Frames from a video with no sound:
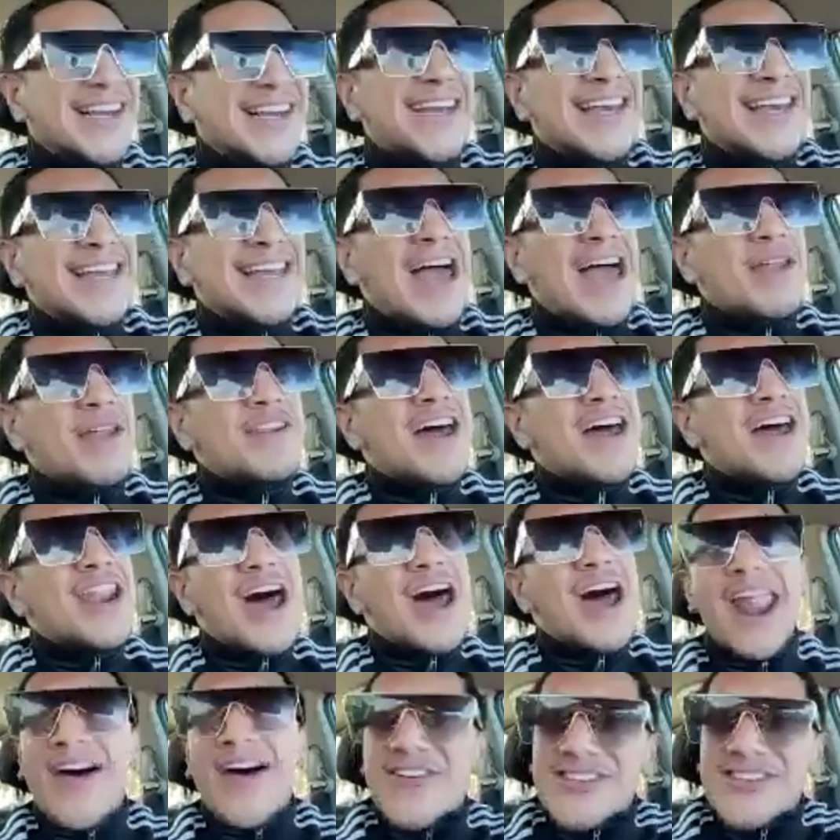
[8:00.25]
Not all
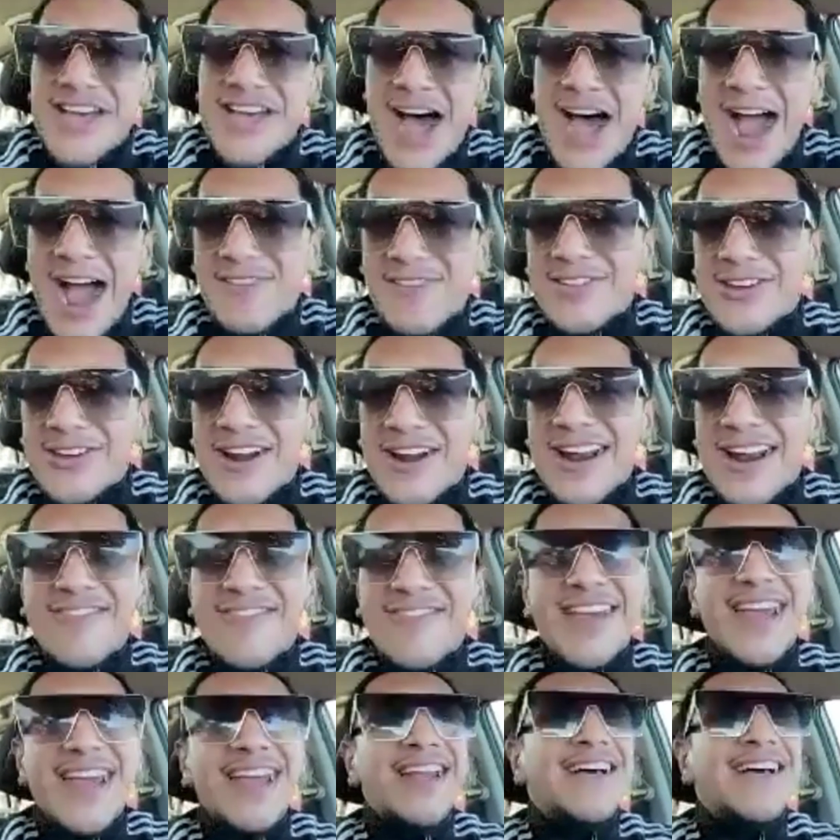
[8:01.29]
the time. You know what I
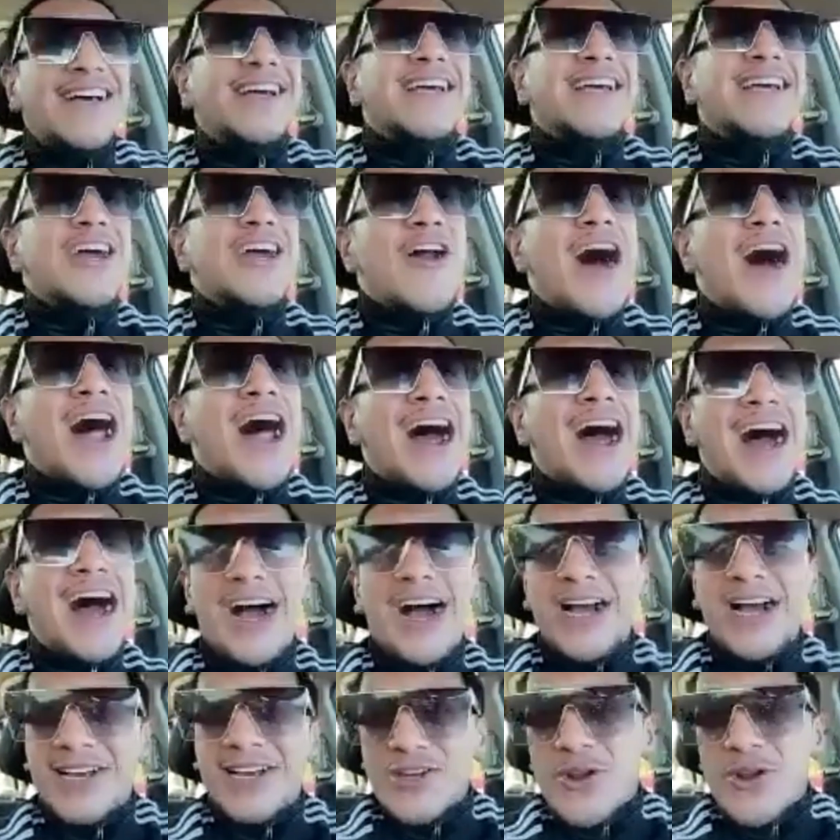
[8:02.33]
mean?
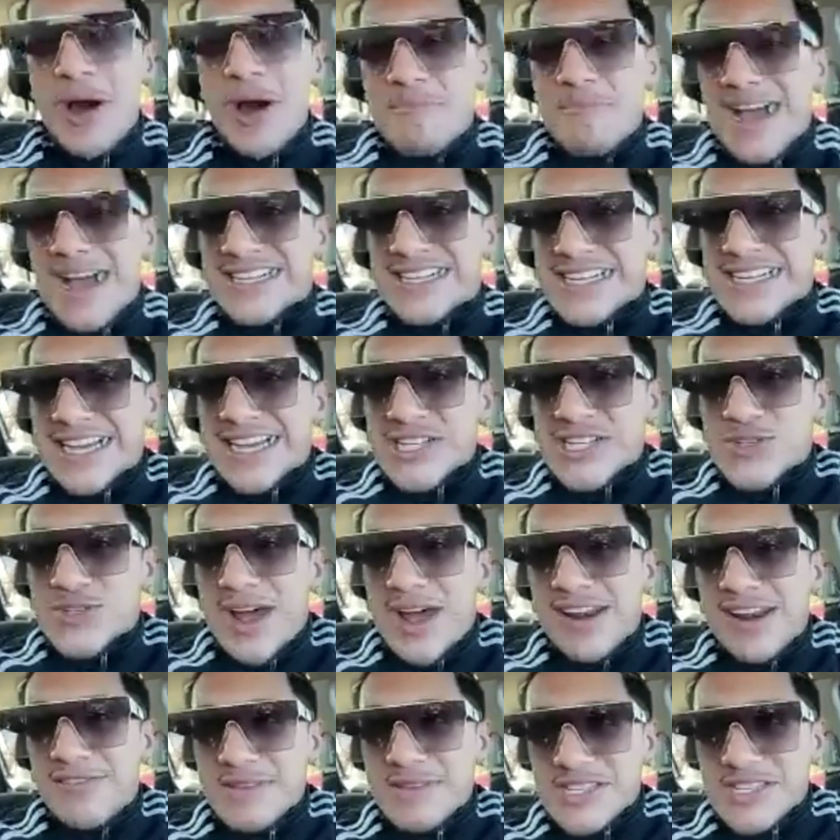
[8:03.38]
I'm Mexican, so I
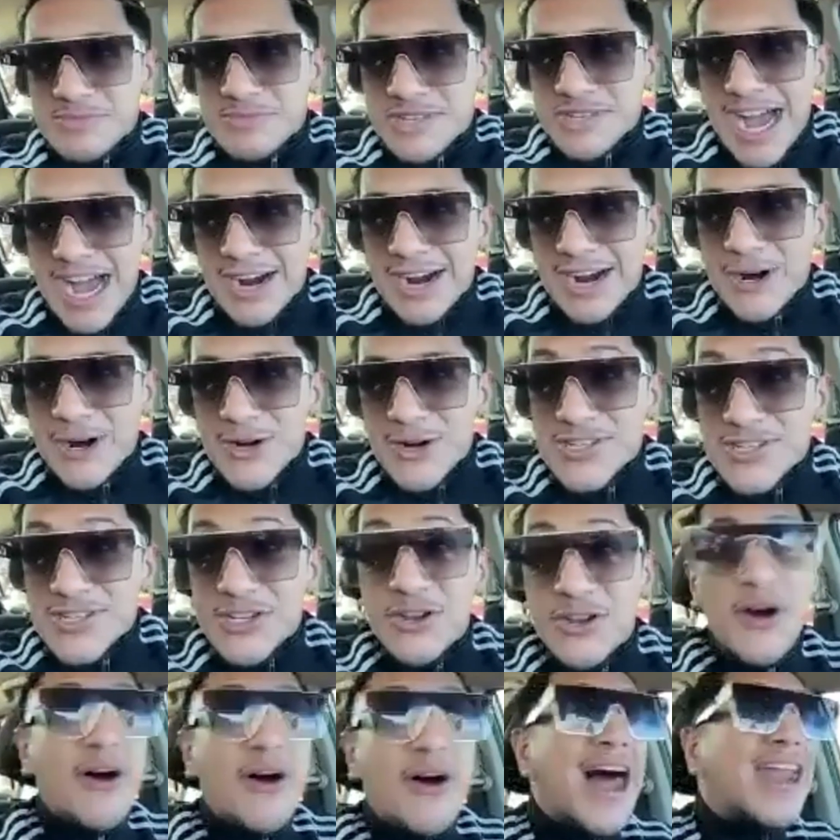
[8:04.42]
love me some tacos.
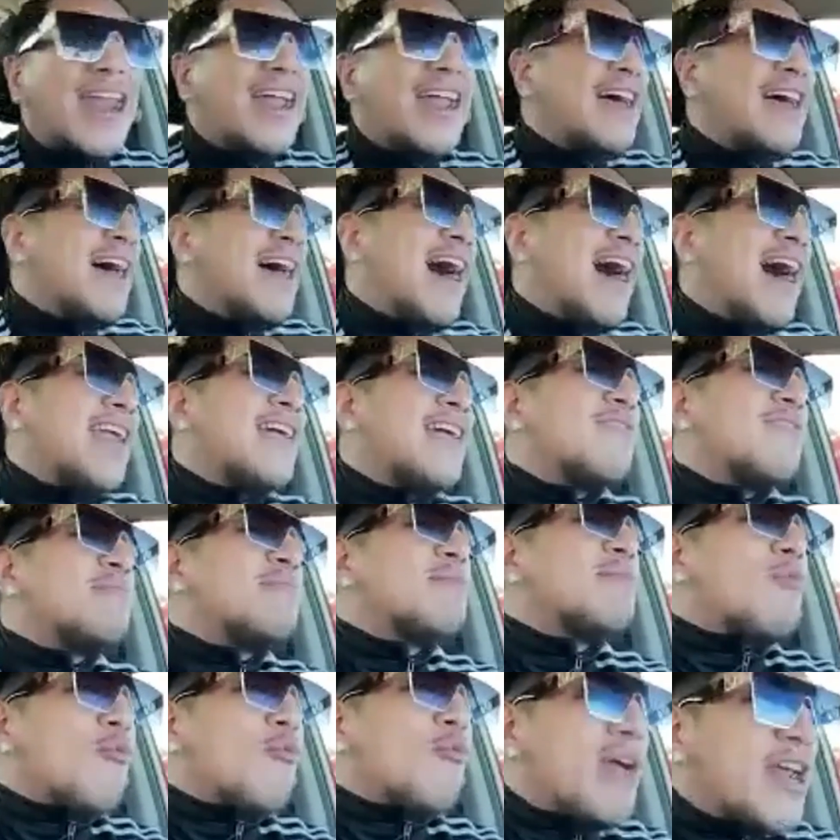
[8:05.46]
I love
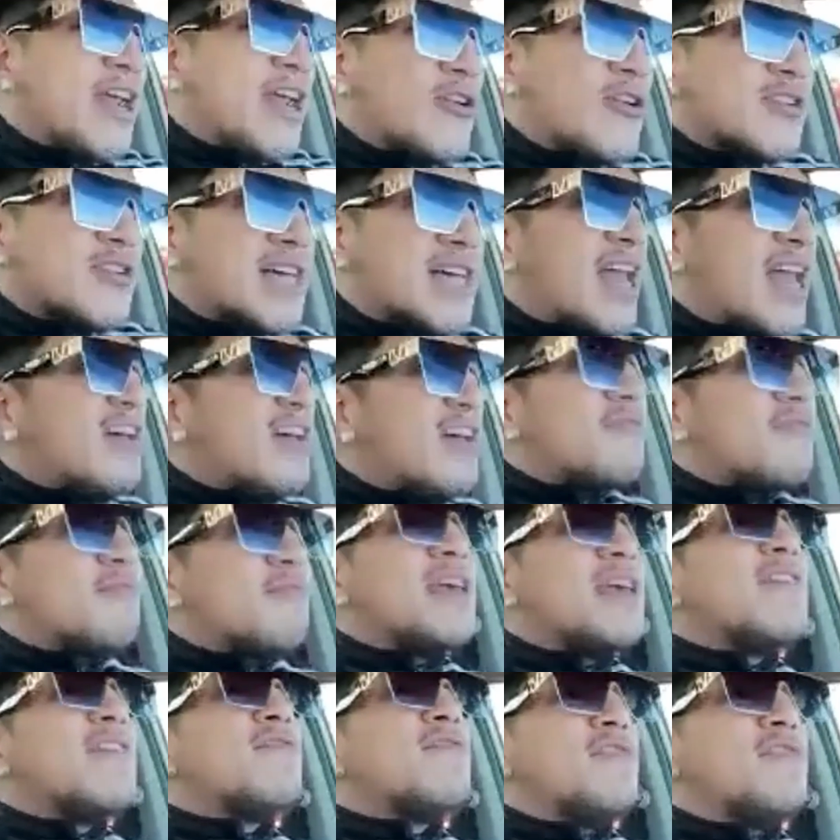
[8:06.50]
me burritos. I love
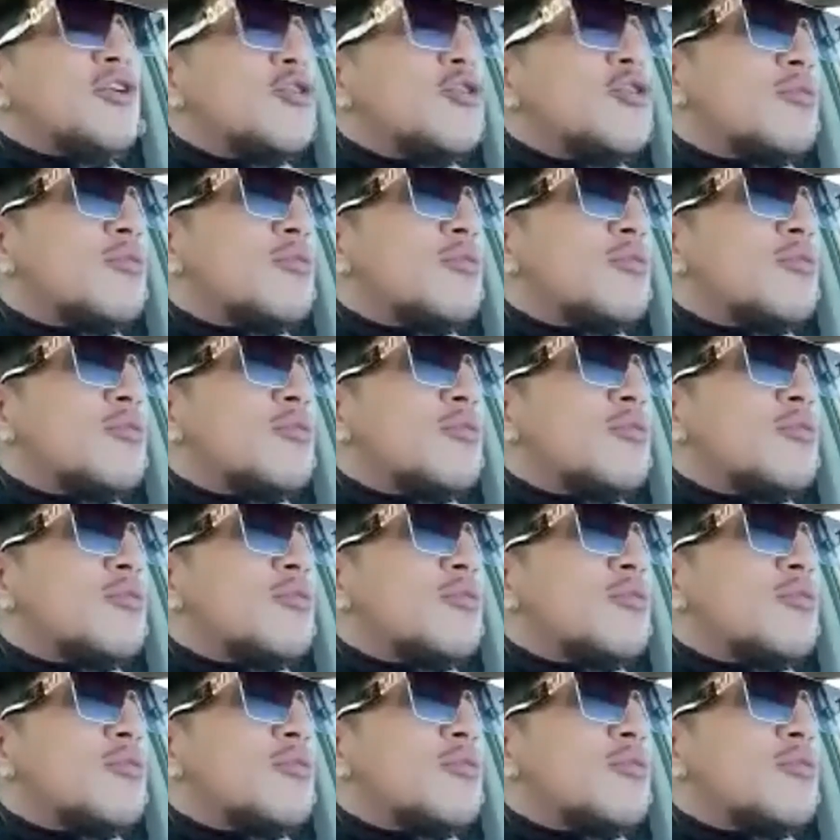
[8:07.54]
me food.